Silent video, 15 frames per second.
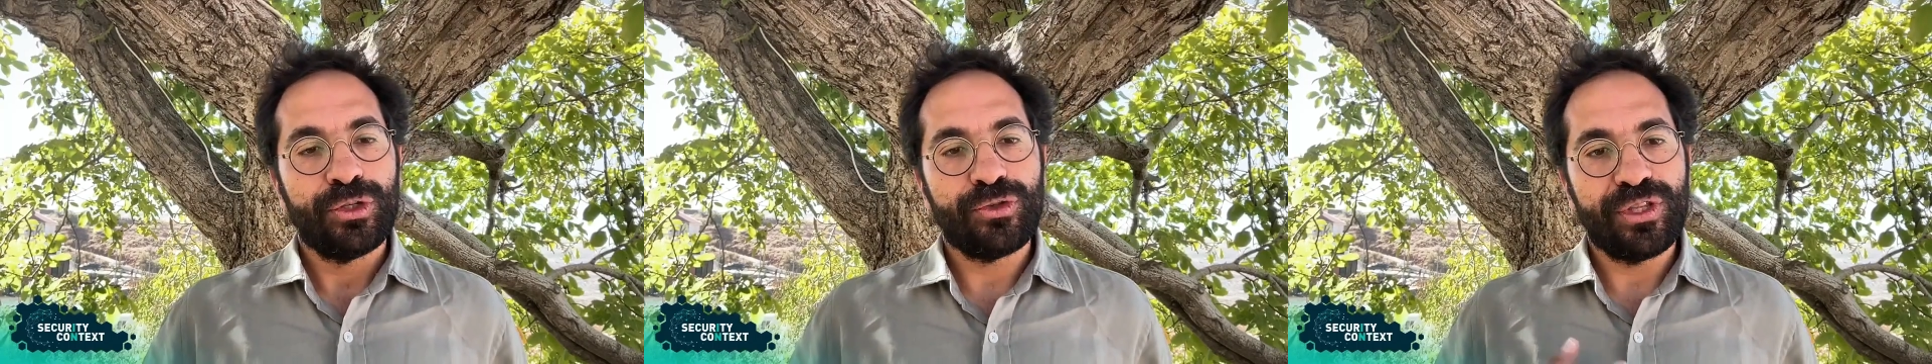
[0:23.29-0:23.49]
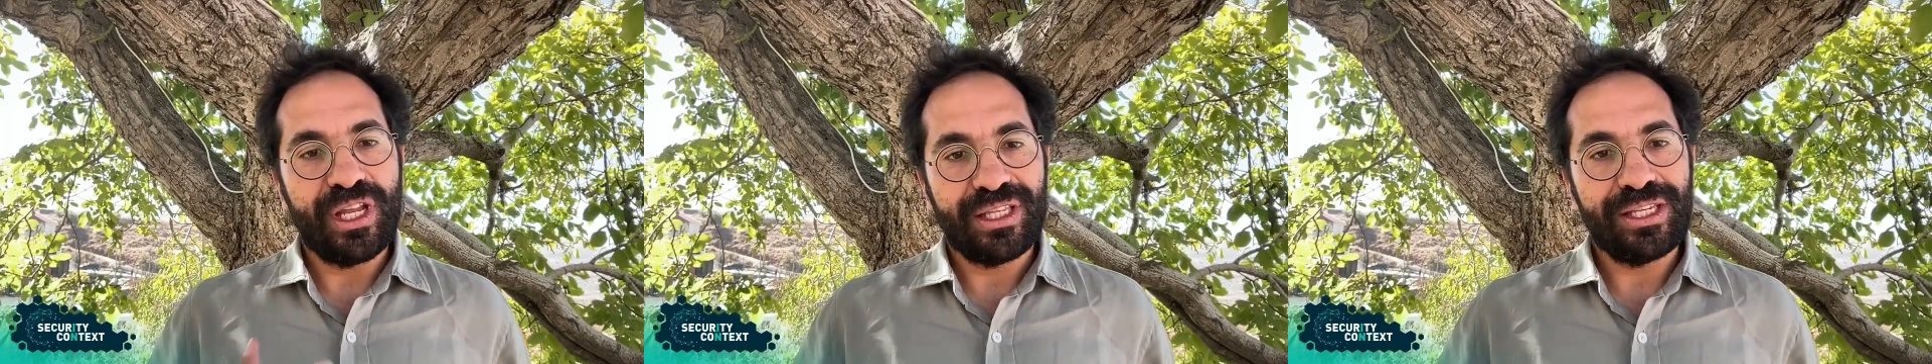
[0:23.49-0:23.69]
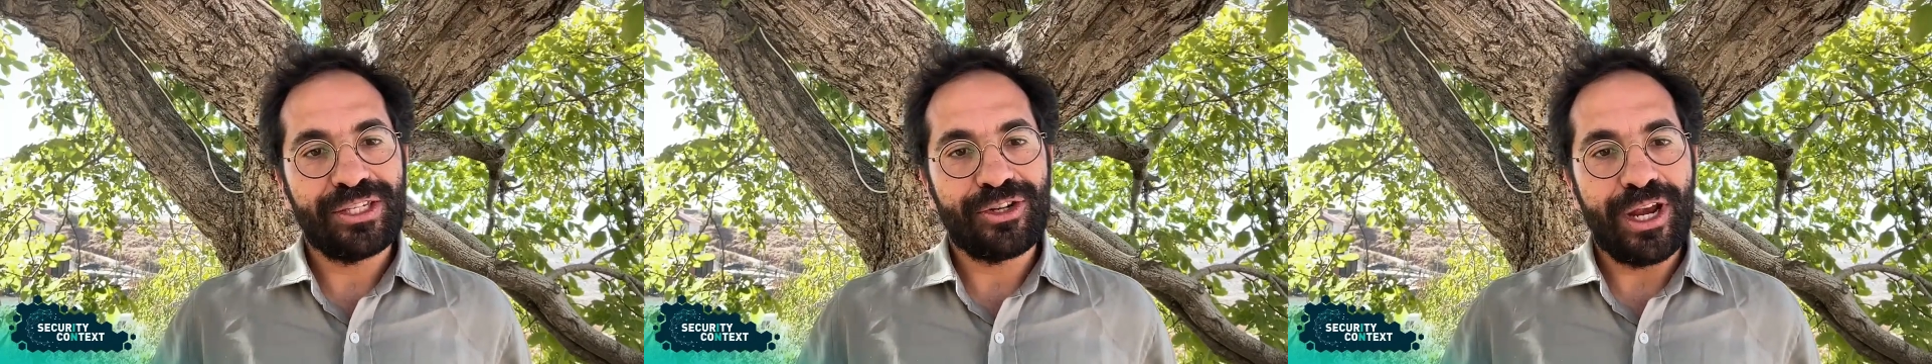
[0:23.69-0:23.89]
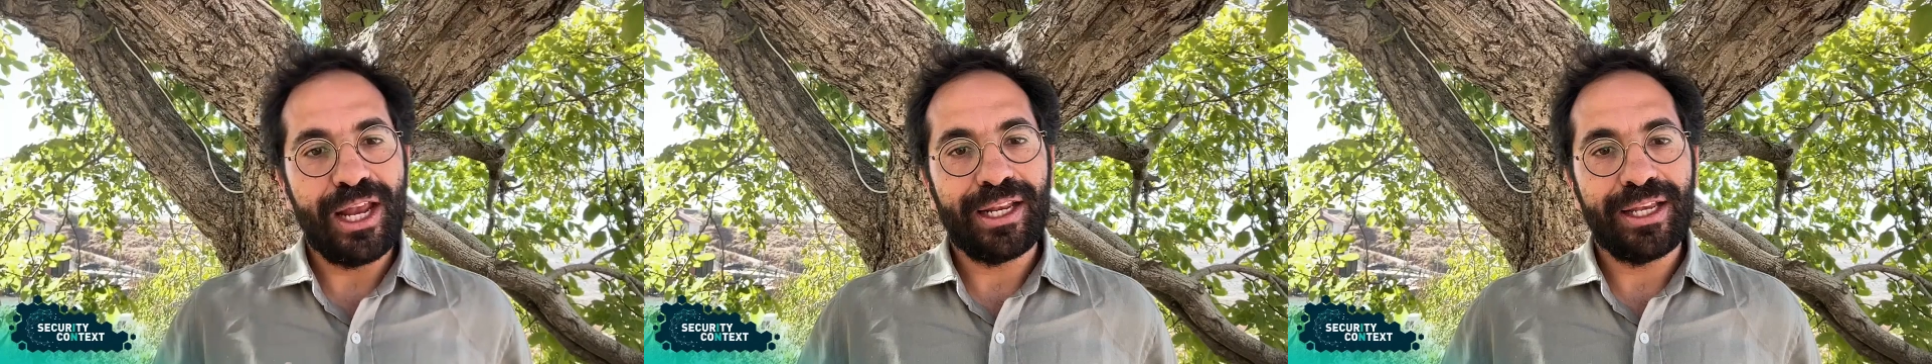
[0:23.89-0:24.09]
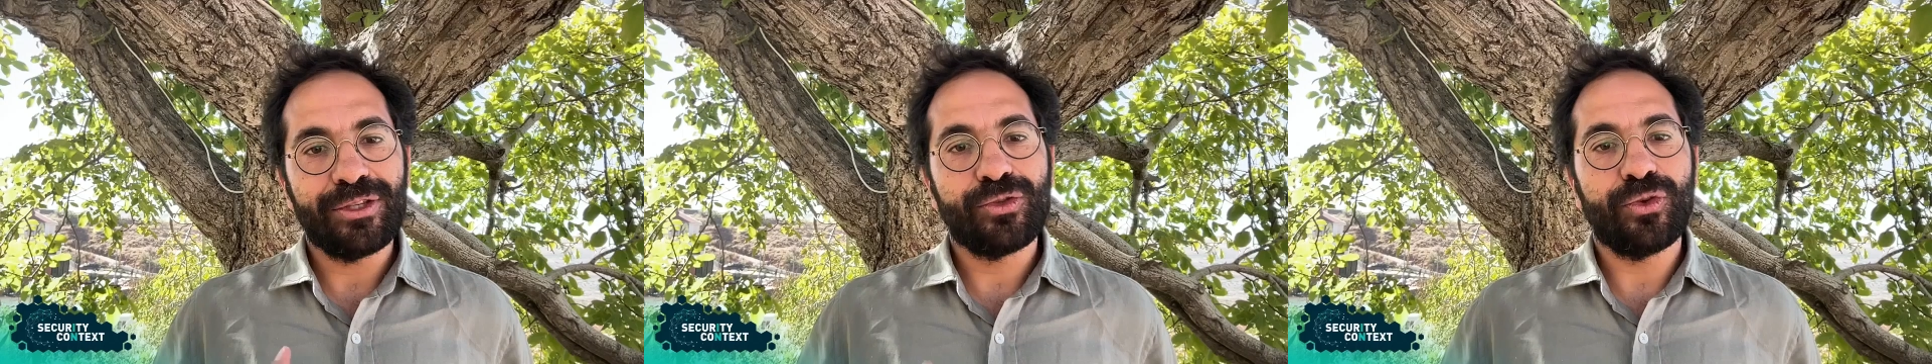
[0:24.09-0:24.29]
so that
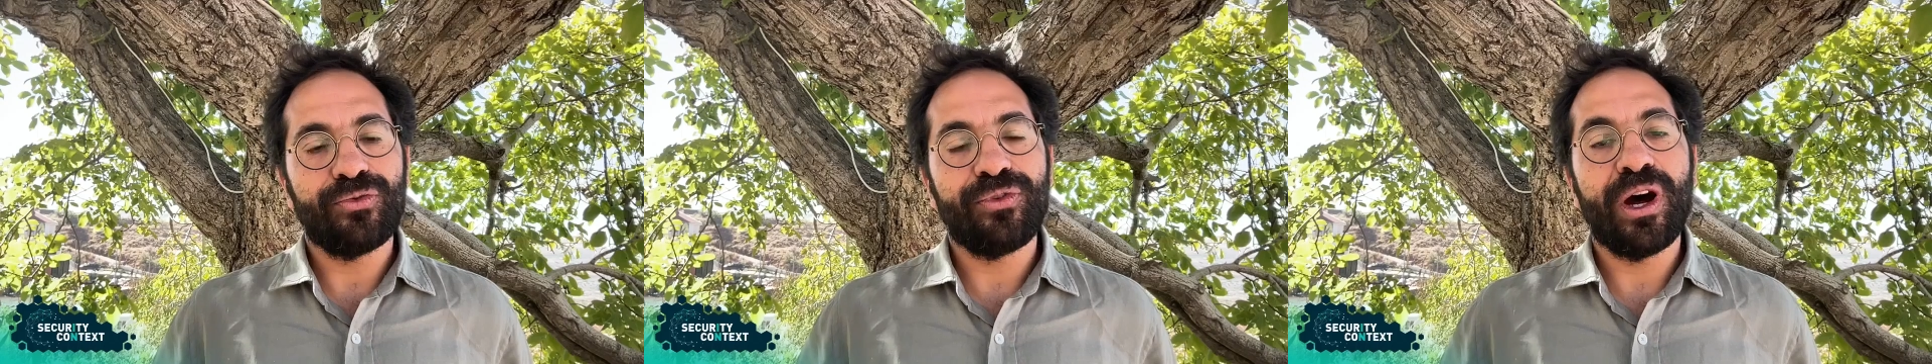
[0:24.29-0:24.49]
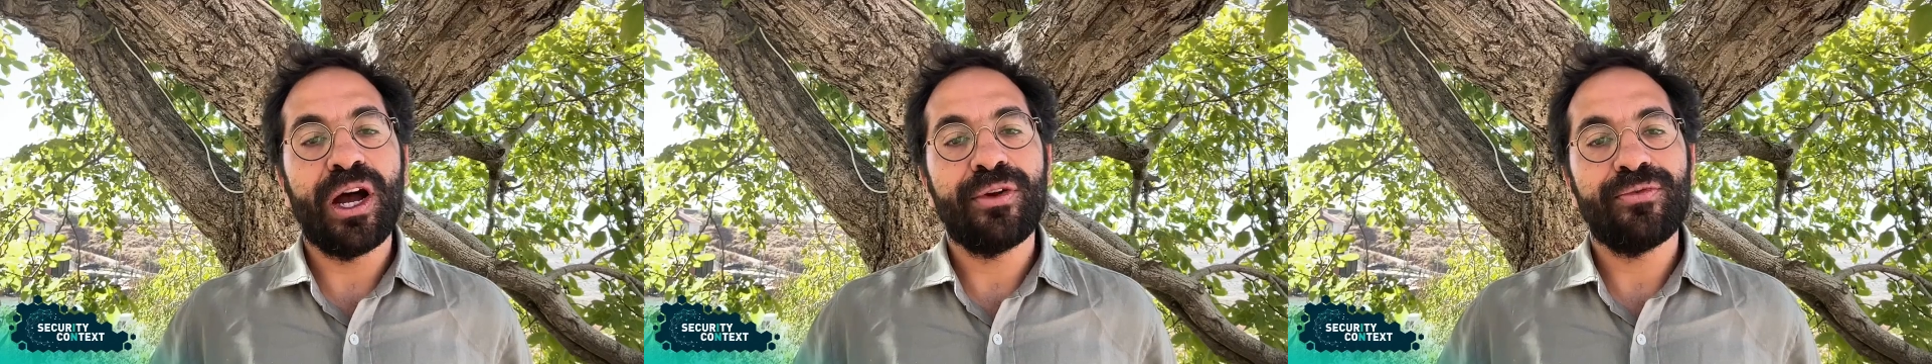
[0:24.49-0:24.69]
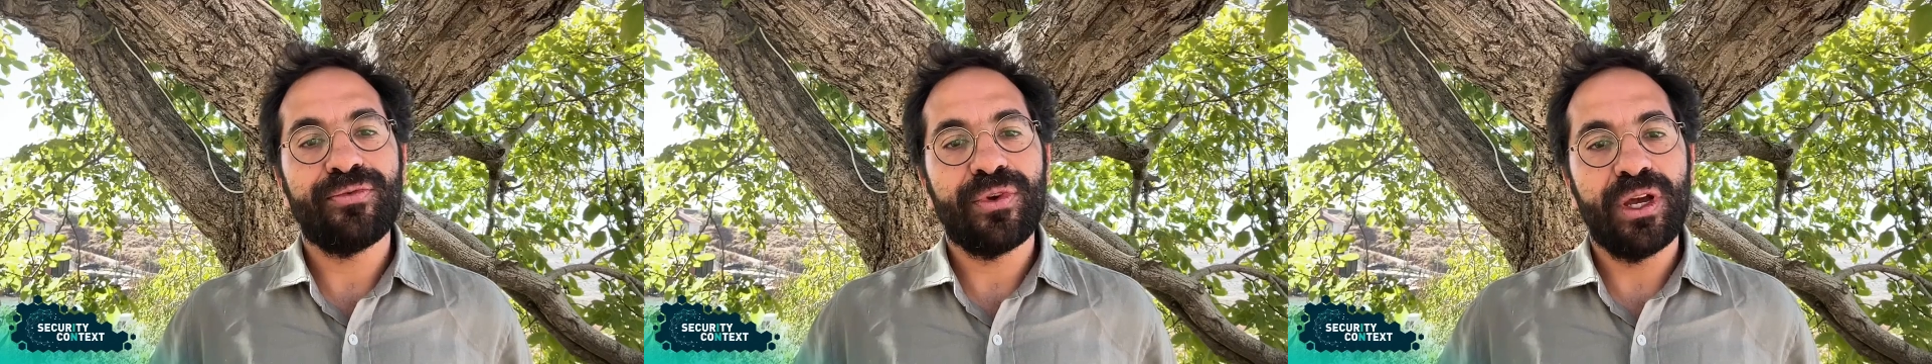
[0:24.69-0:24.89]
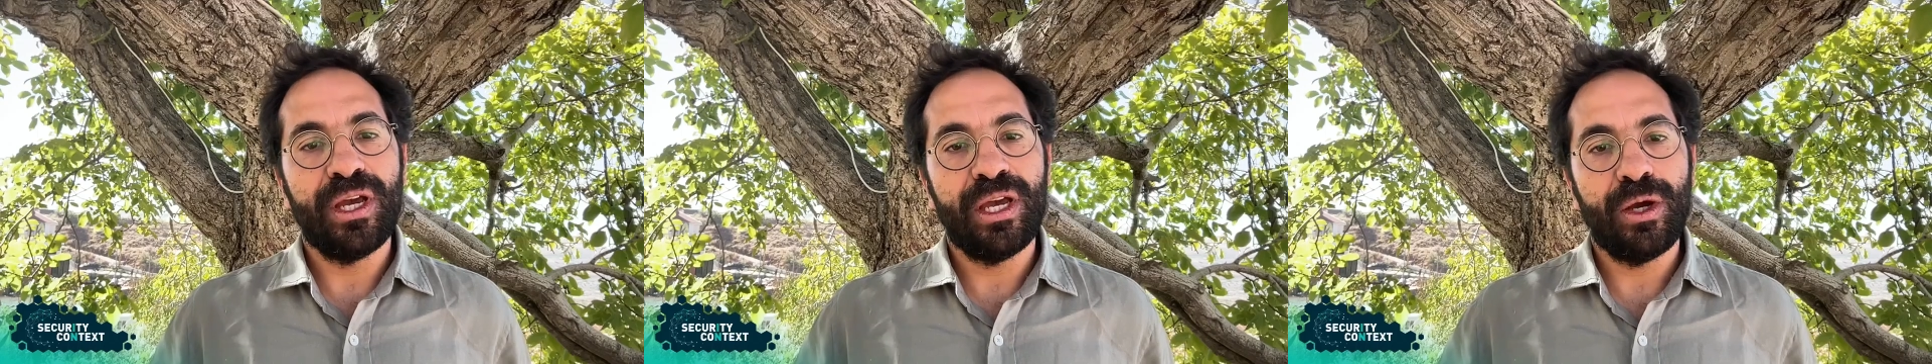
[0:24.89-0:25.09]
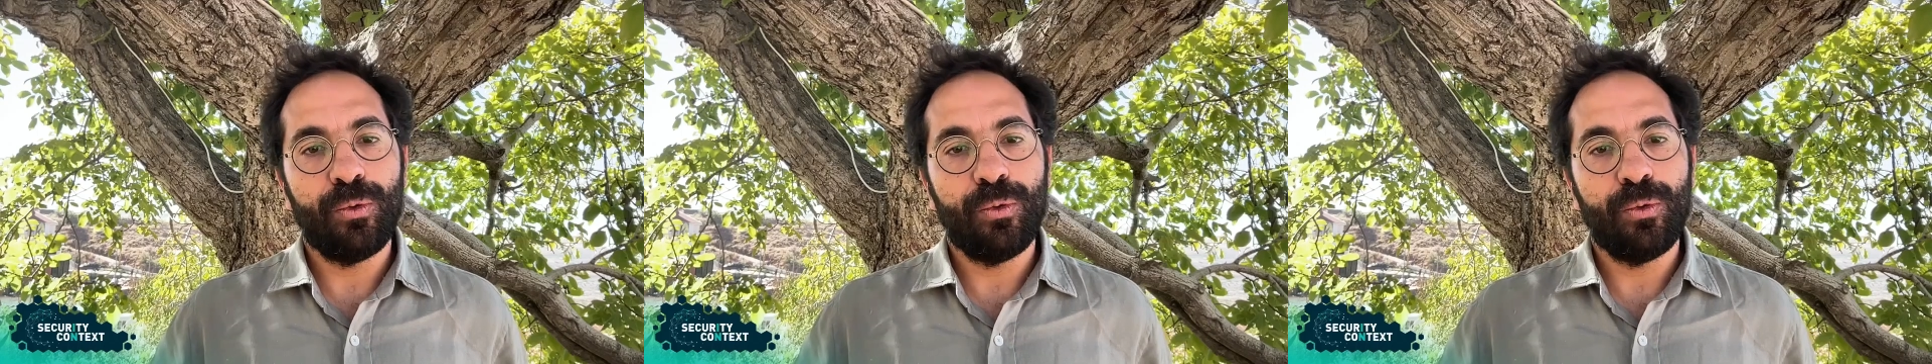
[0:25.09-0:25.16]
Israel can survive